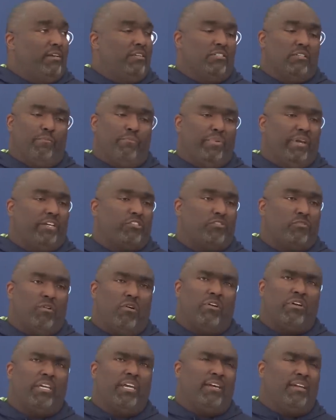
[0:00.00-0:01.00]
He's a big,
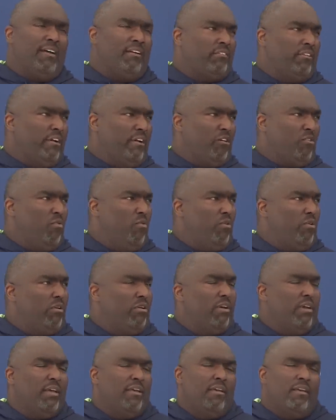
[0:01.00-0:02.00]
strong kid out there at corner.